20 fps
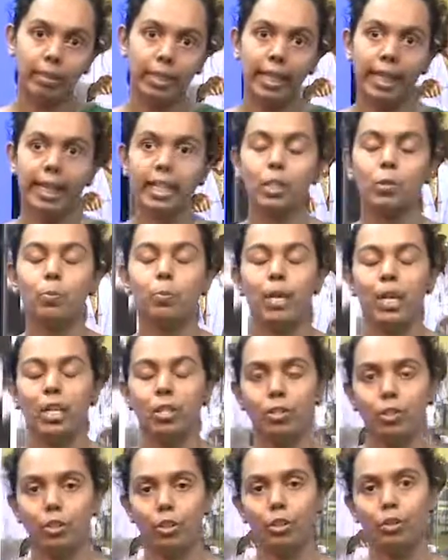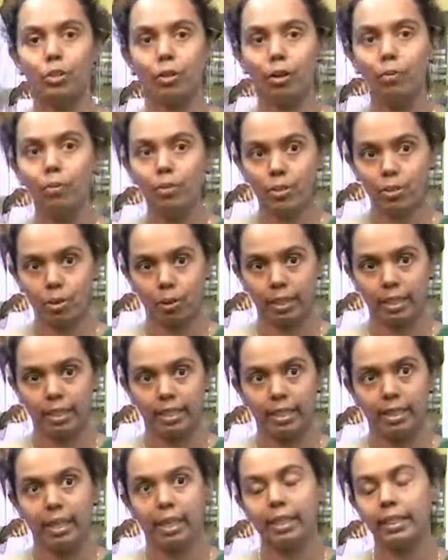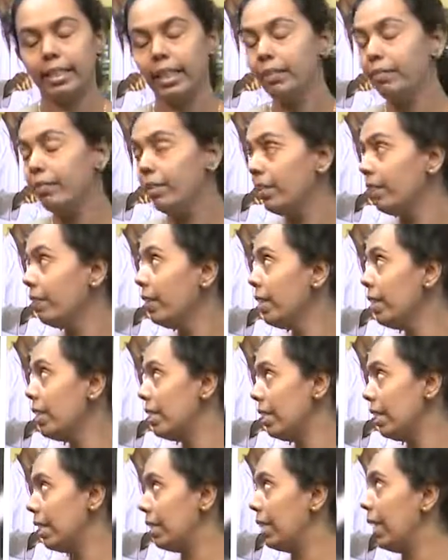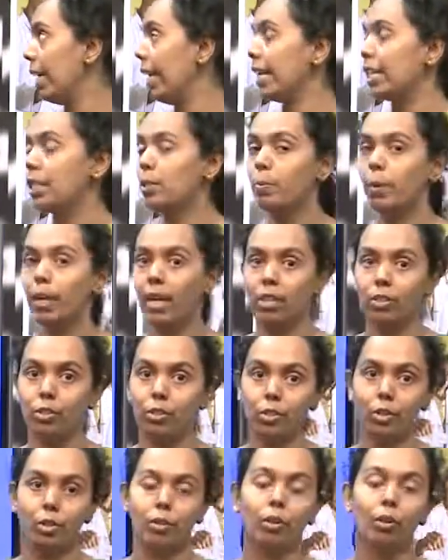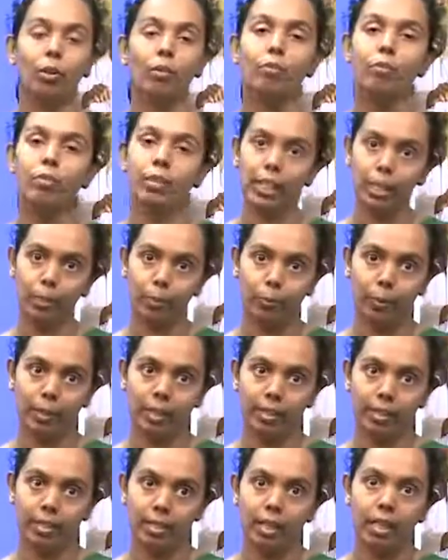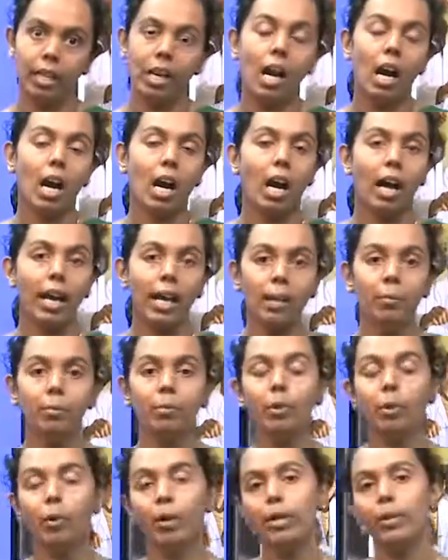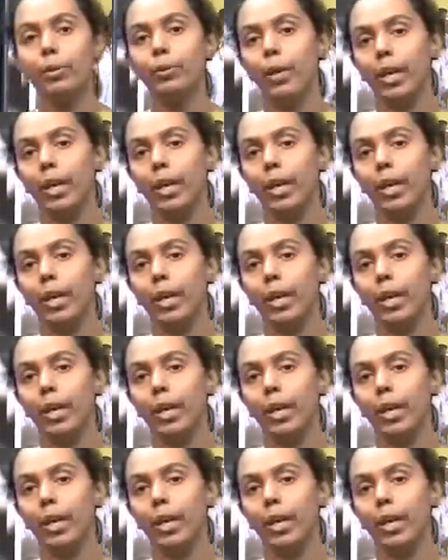the expansion of solid. Then we will see the expansion of liquid. I am going to